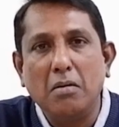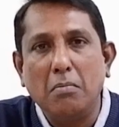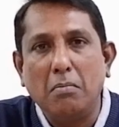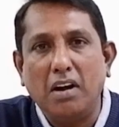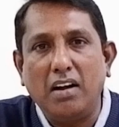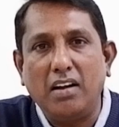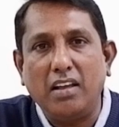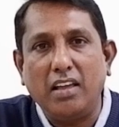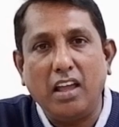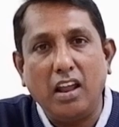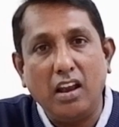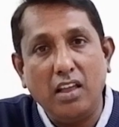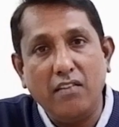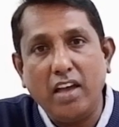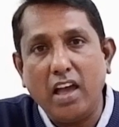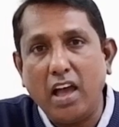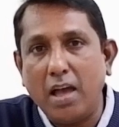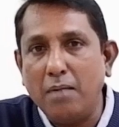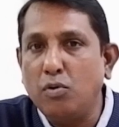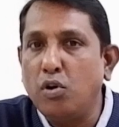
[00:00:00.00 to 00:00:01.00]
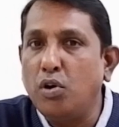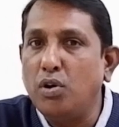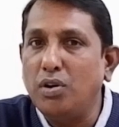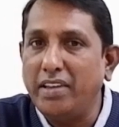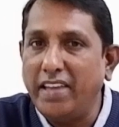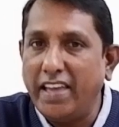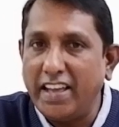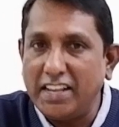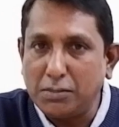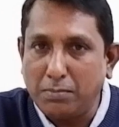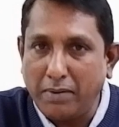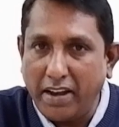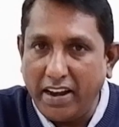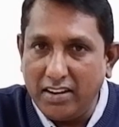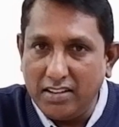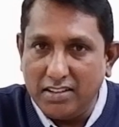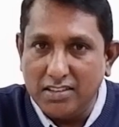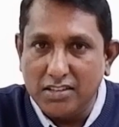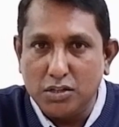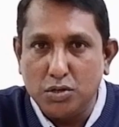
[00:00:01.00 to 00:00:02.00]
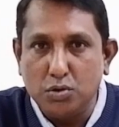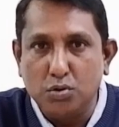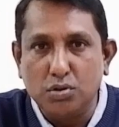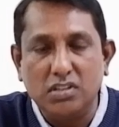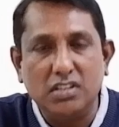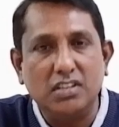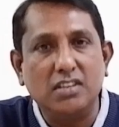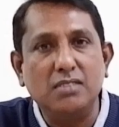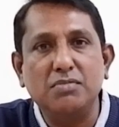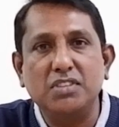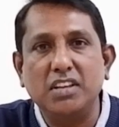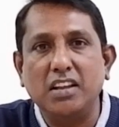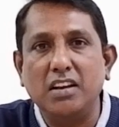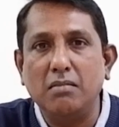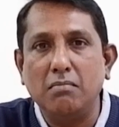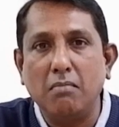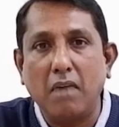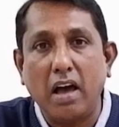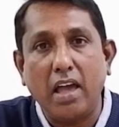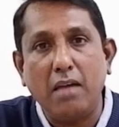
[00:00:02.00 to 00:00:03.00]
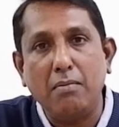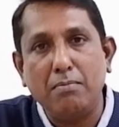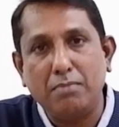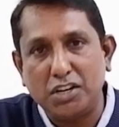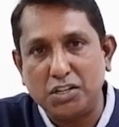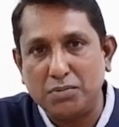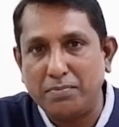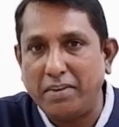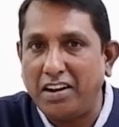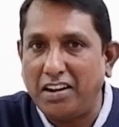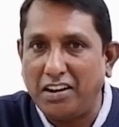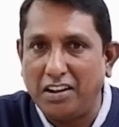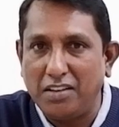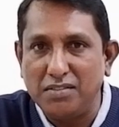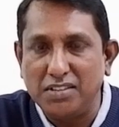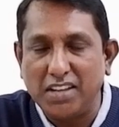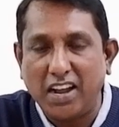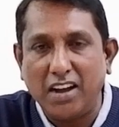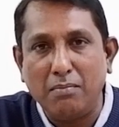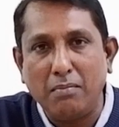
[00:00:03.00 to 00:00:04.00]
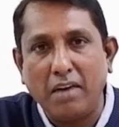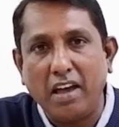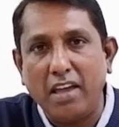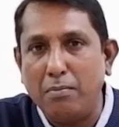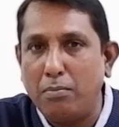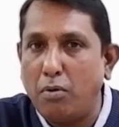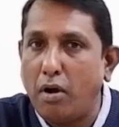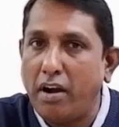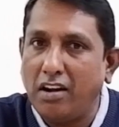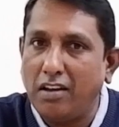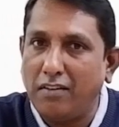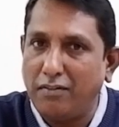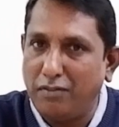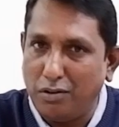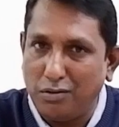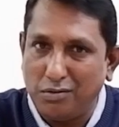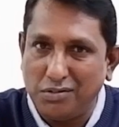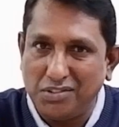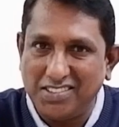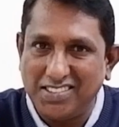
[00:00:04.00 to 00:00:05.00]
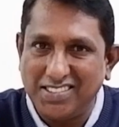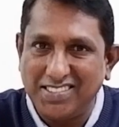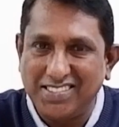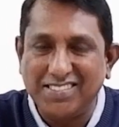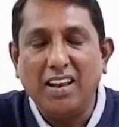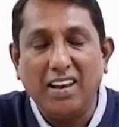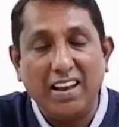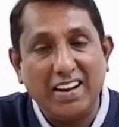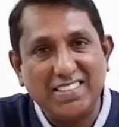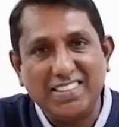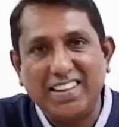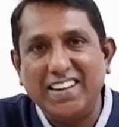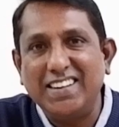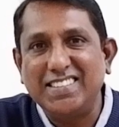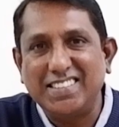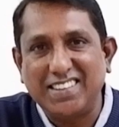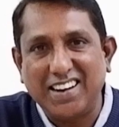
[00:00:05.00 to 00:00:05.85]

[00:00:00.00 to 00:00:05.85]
But anyway, I am going to explain these two terms in my perspectives and my point of views. Let's get